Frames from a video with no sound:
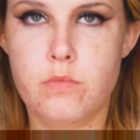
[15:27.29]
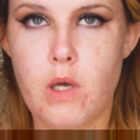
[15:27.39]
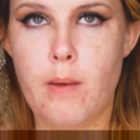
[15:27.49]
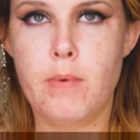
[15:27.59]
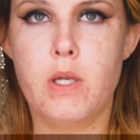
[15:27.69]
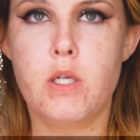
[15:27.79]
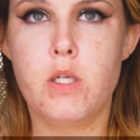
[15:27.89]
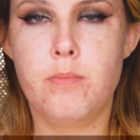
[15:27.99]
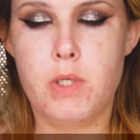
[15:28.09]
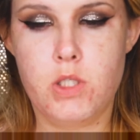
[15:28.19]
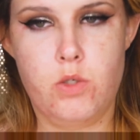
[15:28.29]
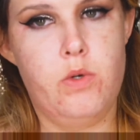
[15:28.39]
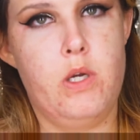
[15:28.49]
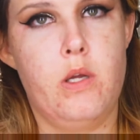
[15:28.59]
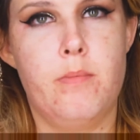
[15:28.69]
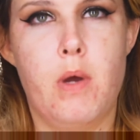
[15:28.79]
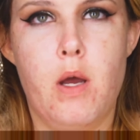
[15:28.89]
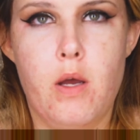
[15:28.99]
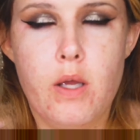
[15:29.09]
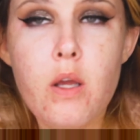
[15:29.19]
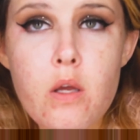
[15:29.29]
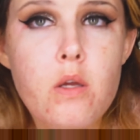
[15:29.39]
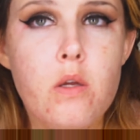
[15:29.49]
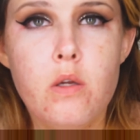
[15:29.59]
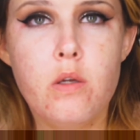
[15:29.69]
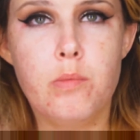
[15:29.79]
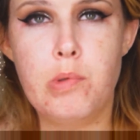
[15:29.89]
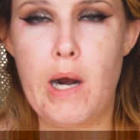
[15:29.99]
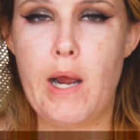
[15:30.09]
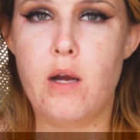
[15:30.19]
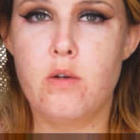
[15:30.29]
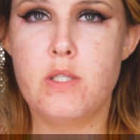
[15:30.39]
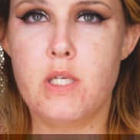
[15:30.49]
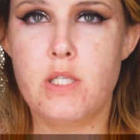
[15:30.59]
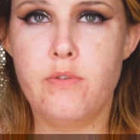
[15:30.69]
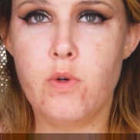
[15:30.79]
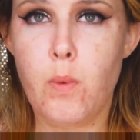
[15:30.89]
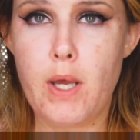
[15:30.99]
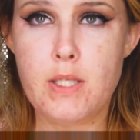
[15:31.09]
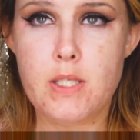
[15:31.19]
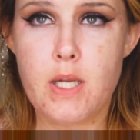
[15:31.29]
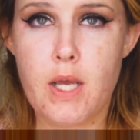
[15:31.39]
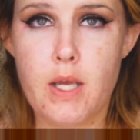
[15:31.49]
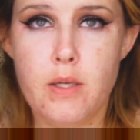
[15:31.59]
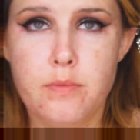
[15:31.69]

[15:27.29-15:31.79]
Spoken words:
I'm going to be doing my brows a different way today.